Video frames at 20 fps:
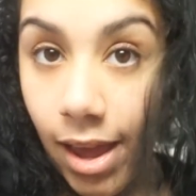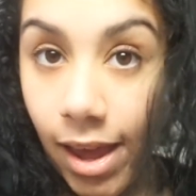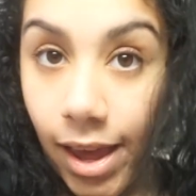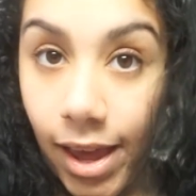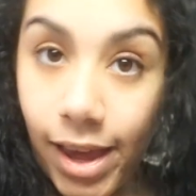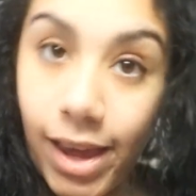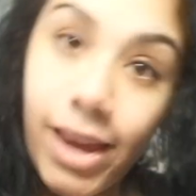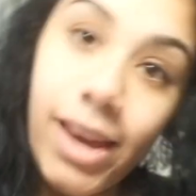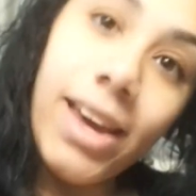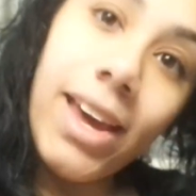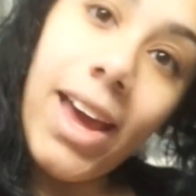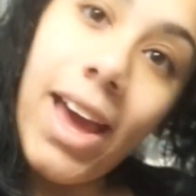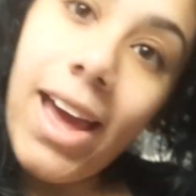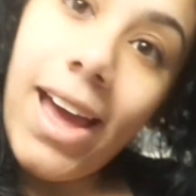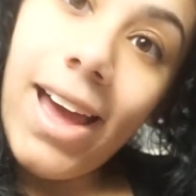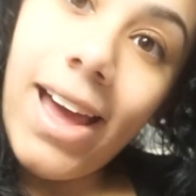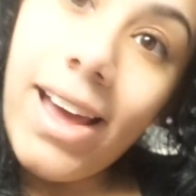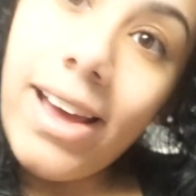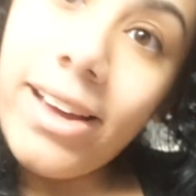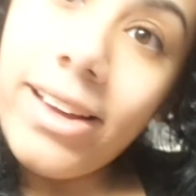hey
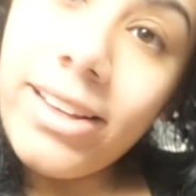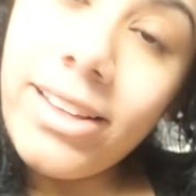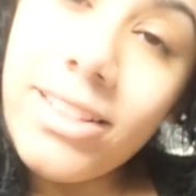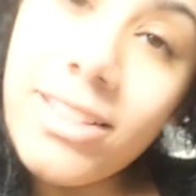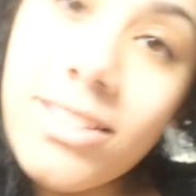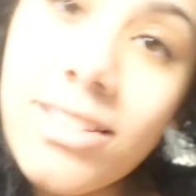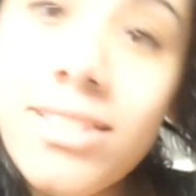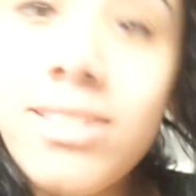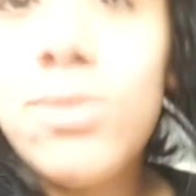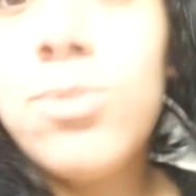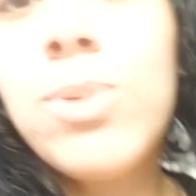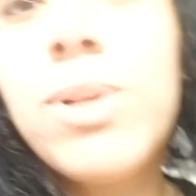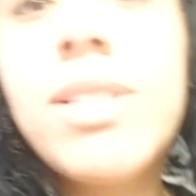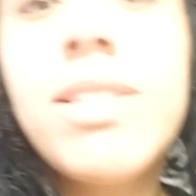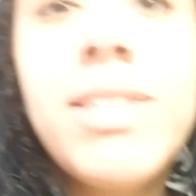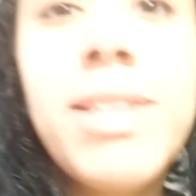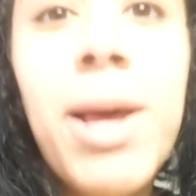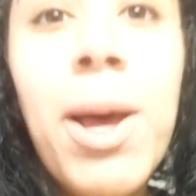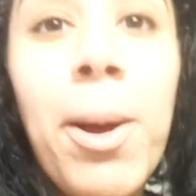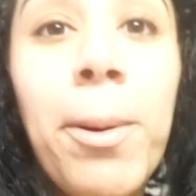guys
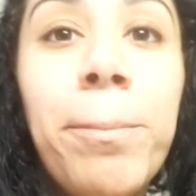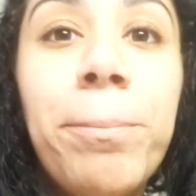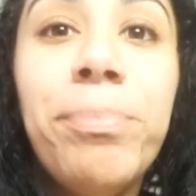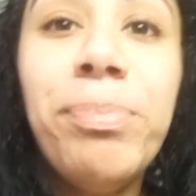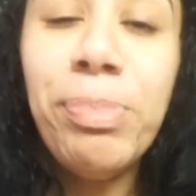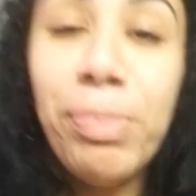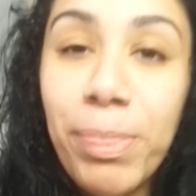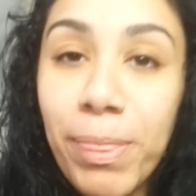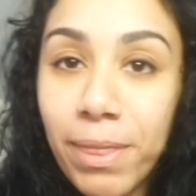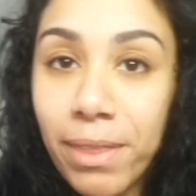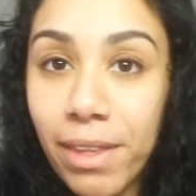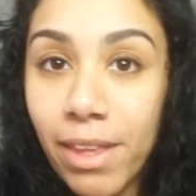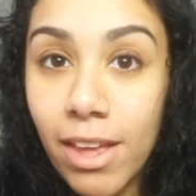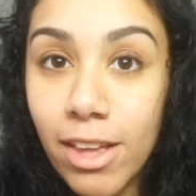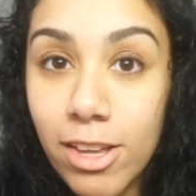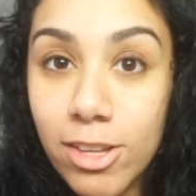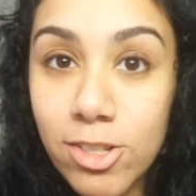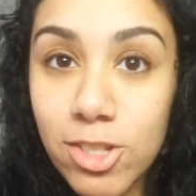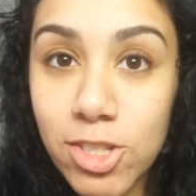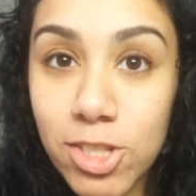what's up
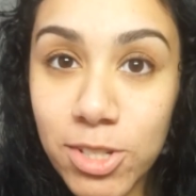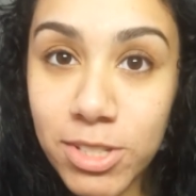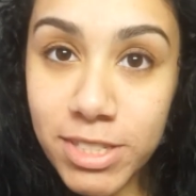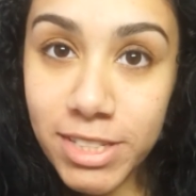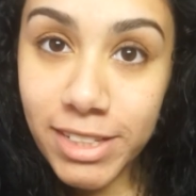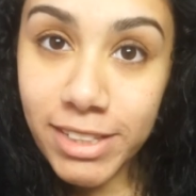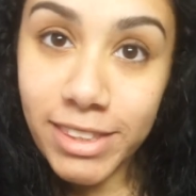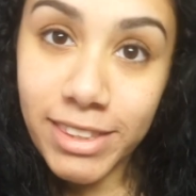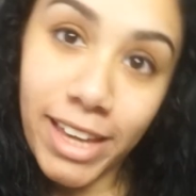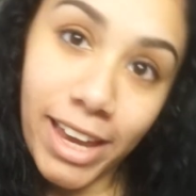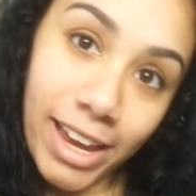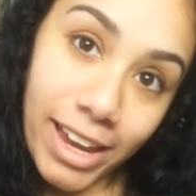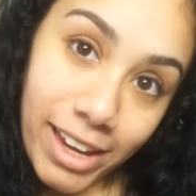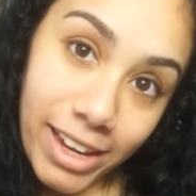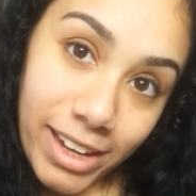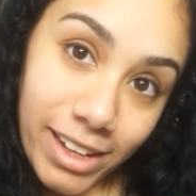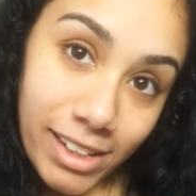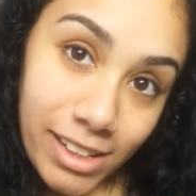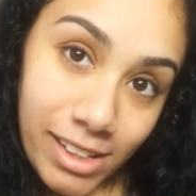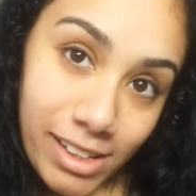so
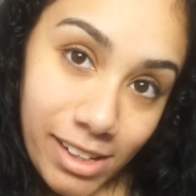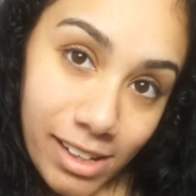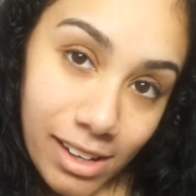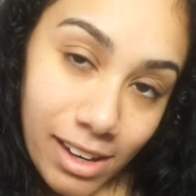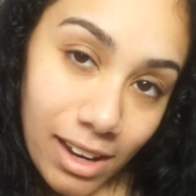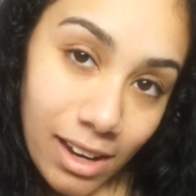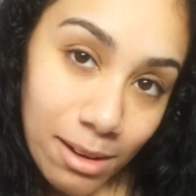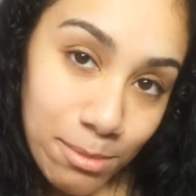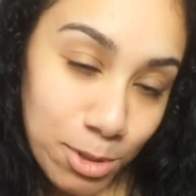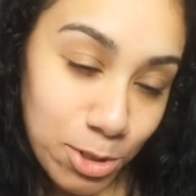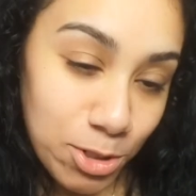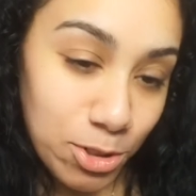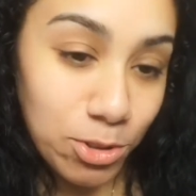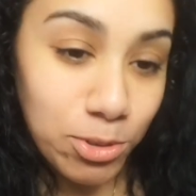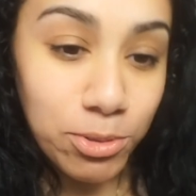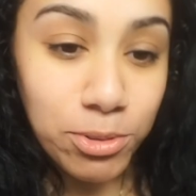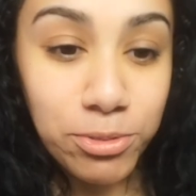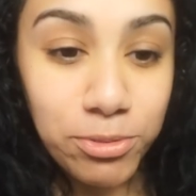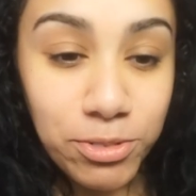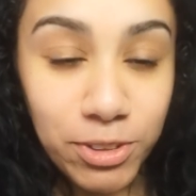today i'm gonna
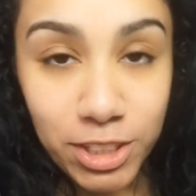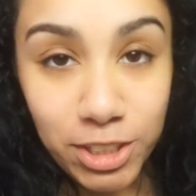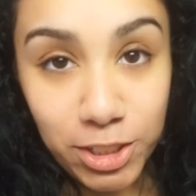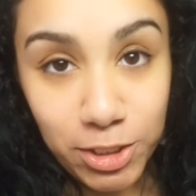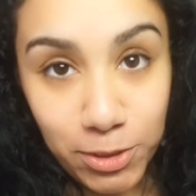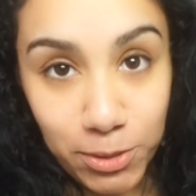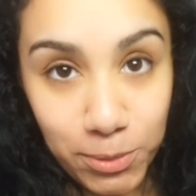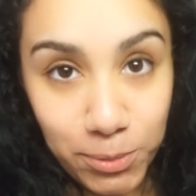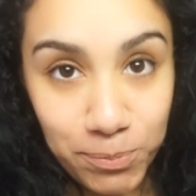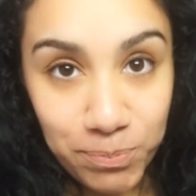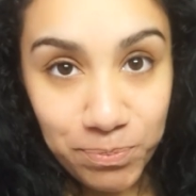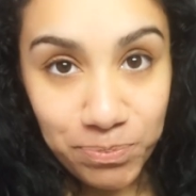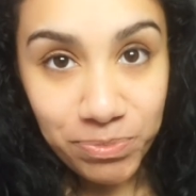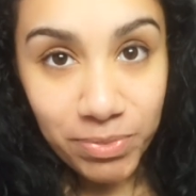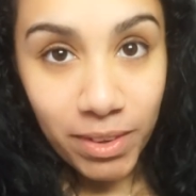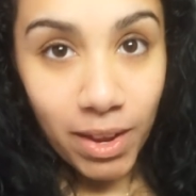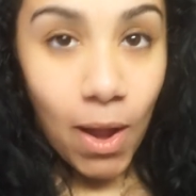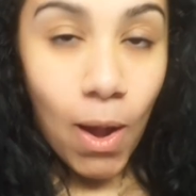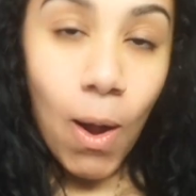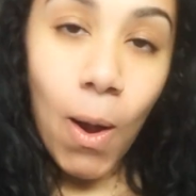do a video
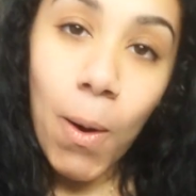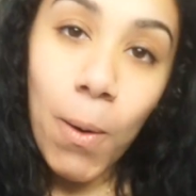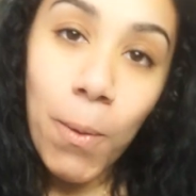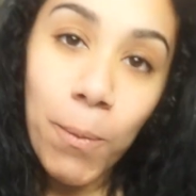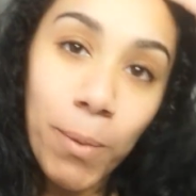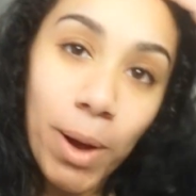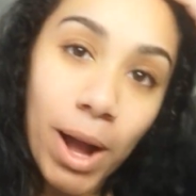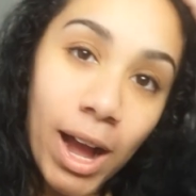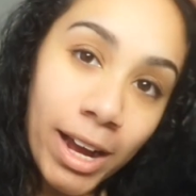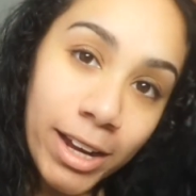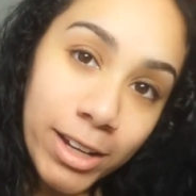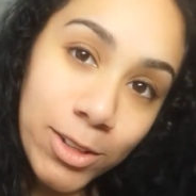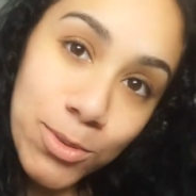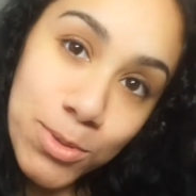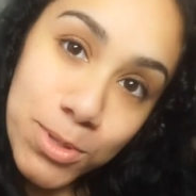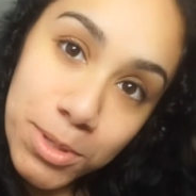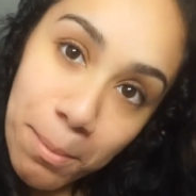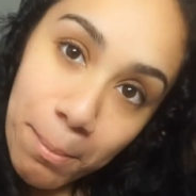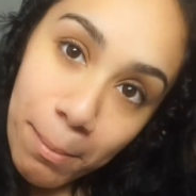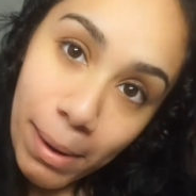on what i
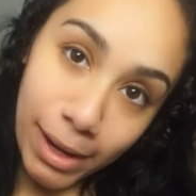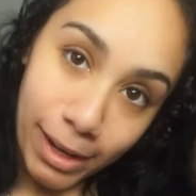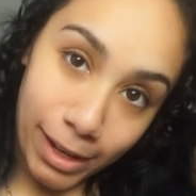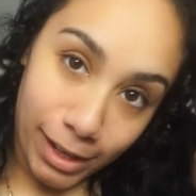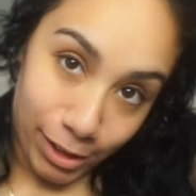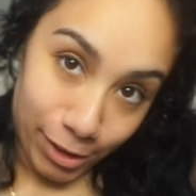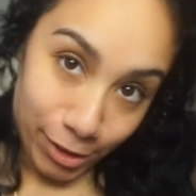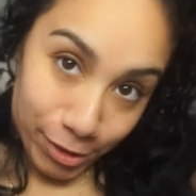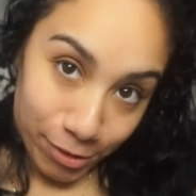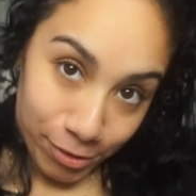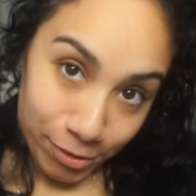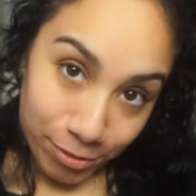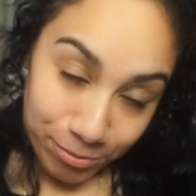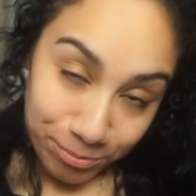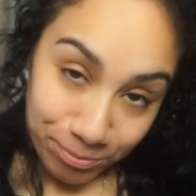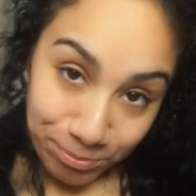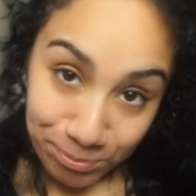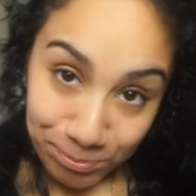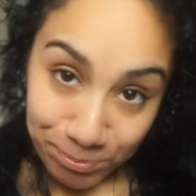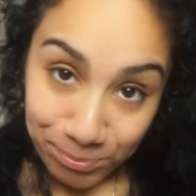use on my hair
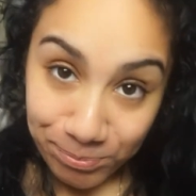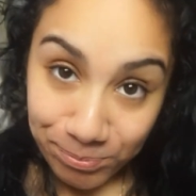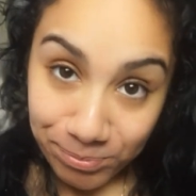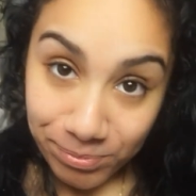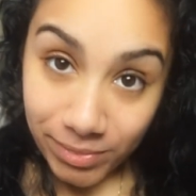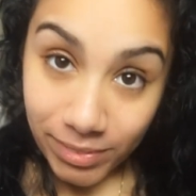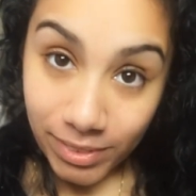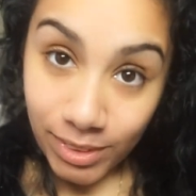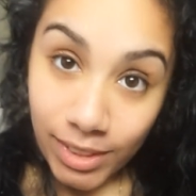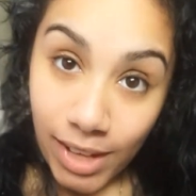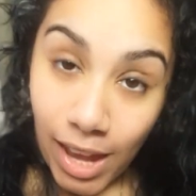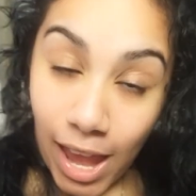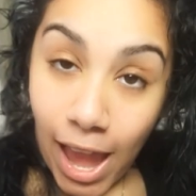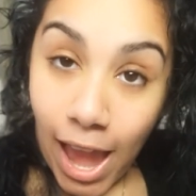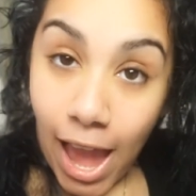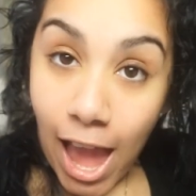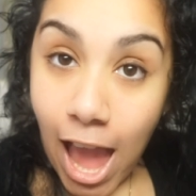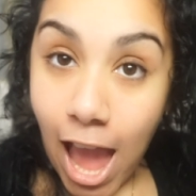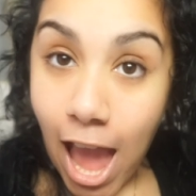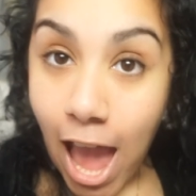
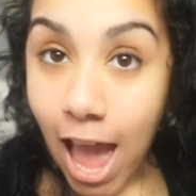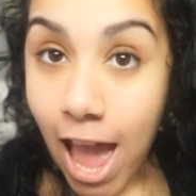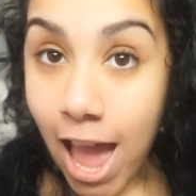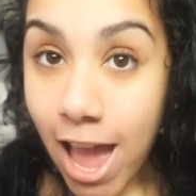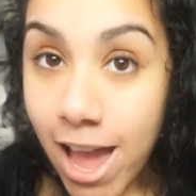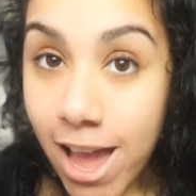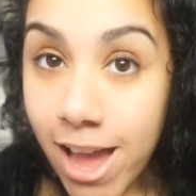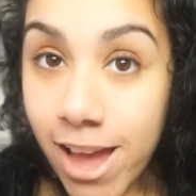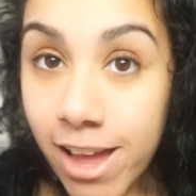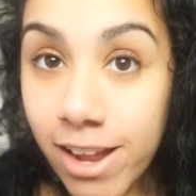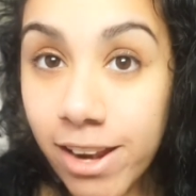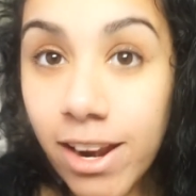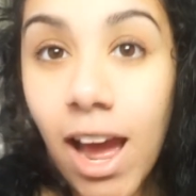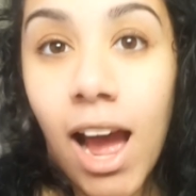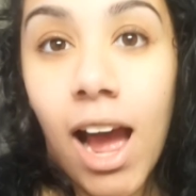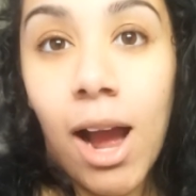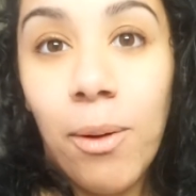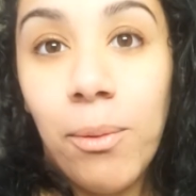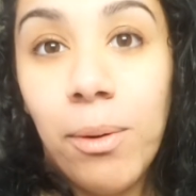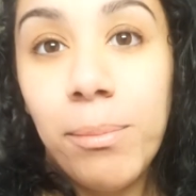and
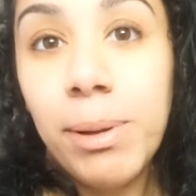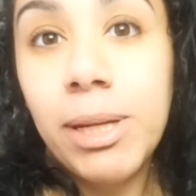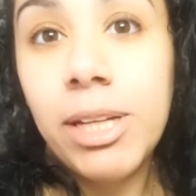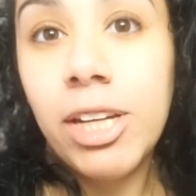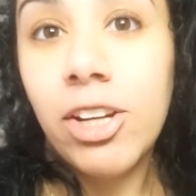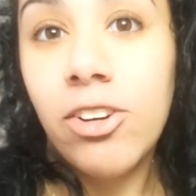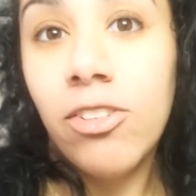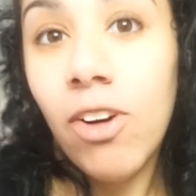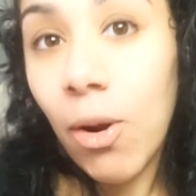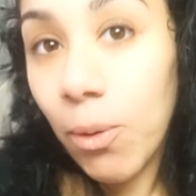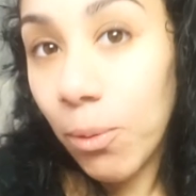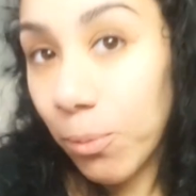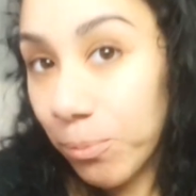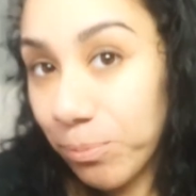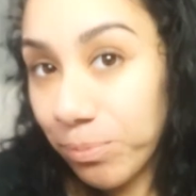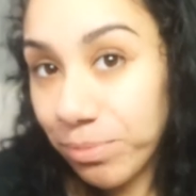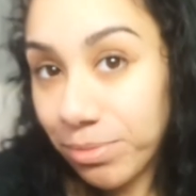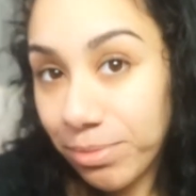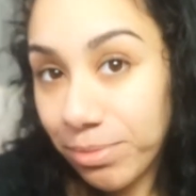how I make it grow.